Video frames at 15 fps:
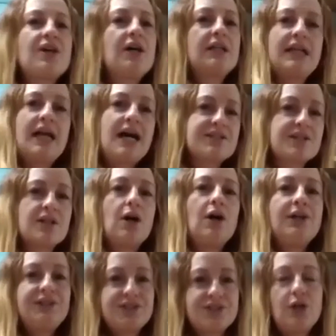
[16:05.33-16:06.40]
certainly hadn't.
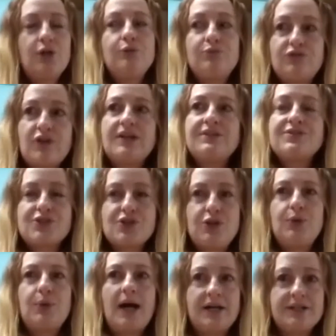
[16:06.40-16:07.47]
I'd known friends
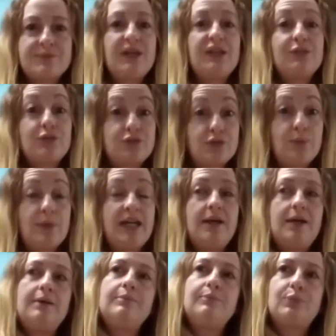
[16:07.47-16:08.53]
who had been through
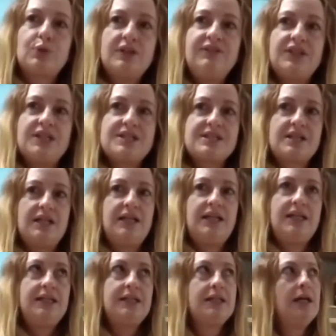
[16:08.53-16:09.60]
it
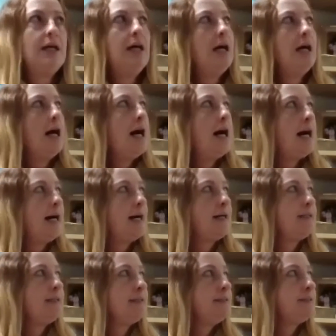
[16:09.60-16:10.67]
previously
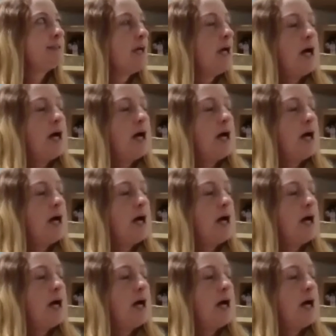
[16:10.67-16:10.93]
and,